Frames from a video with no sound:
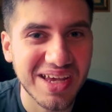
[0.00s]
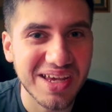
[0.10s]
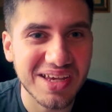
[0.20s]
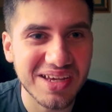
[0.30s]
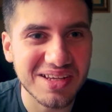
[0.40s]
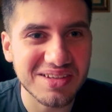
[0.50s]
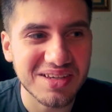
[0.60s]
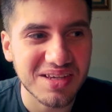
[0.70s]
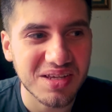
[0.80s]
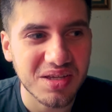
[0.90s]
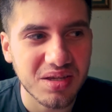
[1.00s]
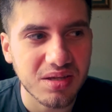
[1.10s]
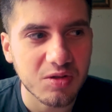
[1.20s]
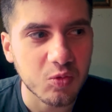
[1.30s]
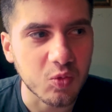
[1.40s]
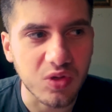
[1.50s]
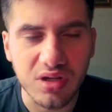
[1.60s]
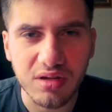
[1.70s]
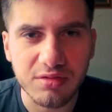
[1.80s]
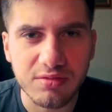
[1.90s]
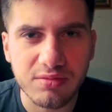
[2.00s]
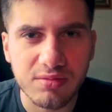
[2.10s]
And when I